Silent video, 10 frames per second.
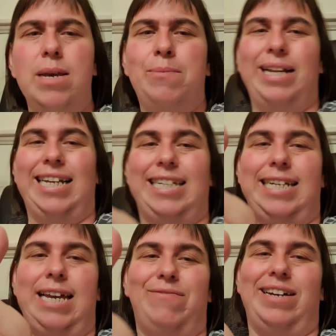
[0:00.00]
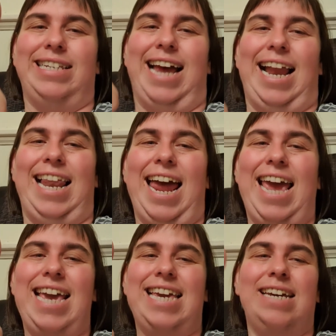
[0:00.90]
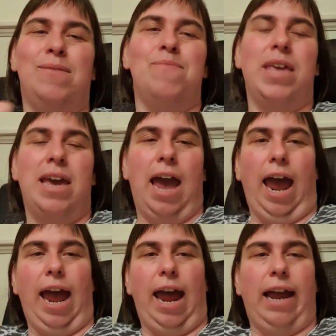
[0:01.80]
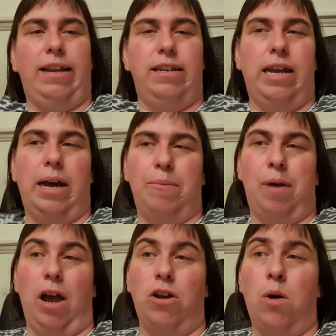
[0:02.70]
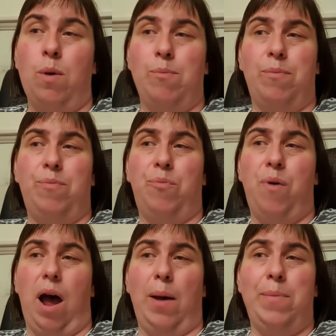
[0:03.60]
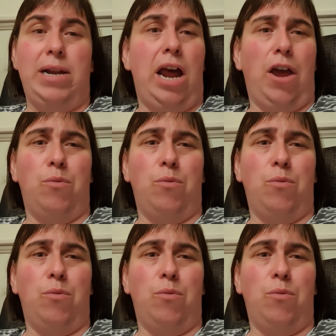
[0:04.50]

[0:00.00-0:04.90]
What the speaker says: please give us a like and a comment below.